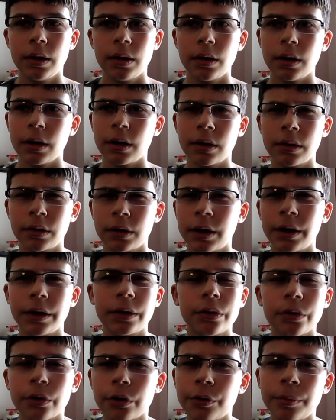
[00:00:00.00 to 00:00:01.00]
and
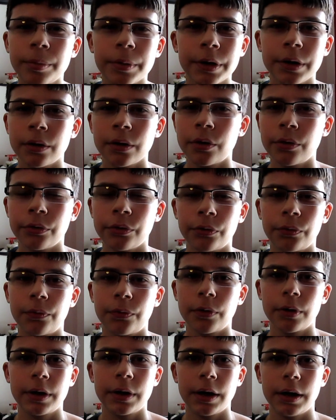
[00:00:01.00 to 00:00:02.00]
nobody owns
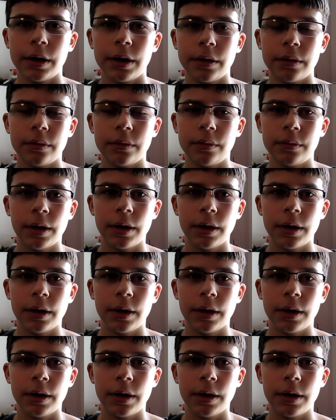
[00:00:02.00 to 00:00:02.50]
4K